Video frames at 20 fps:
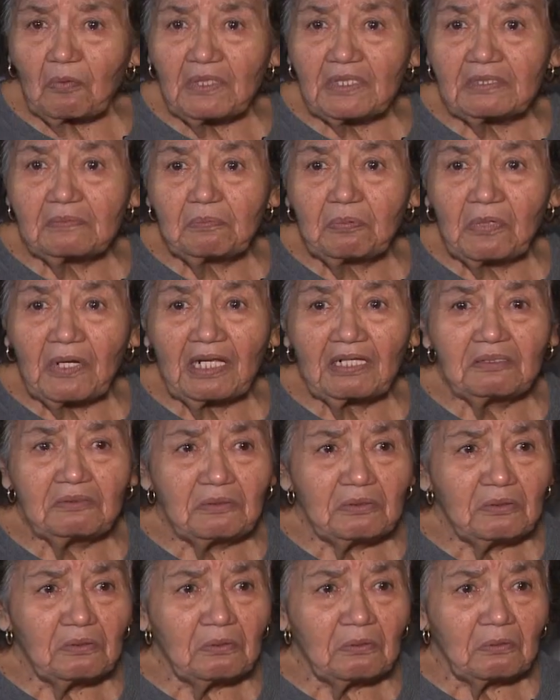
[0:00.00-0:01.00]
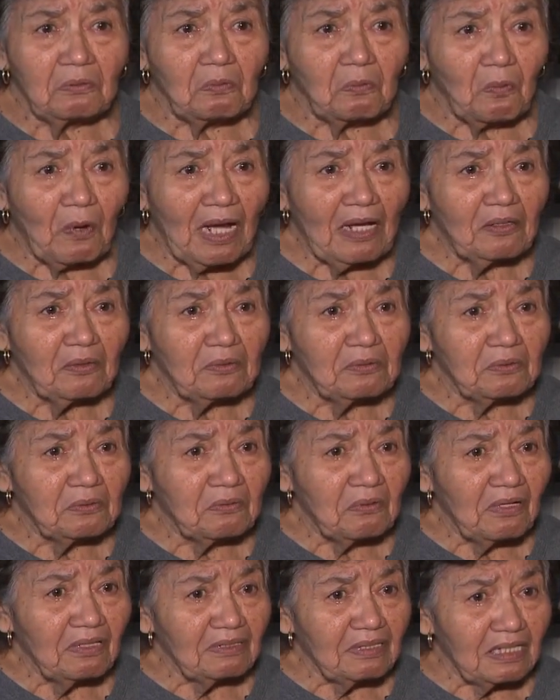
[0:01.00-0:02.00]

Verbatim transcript: It's brand new. Why you do all